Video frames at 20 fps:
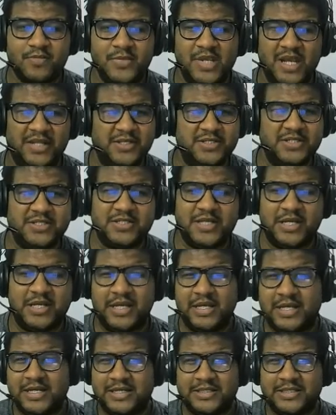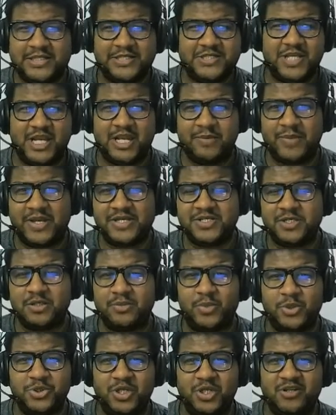This is an amazing
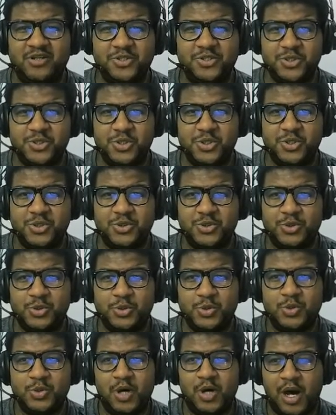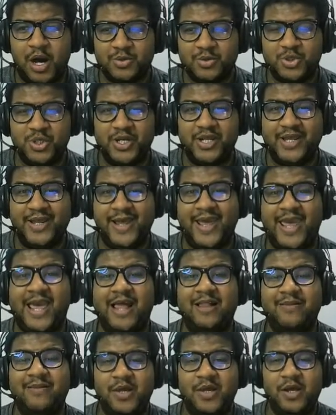opportunity to actually
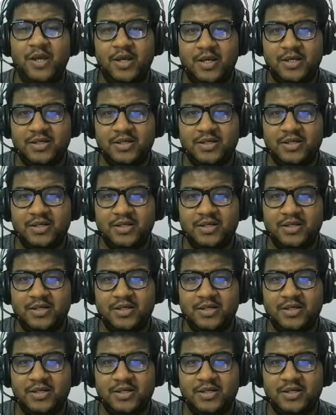help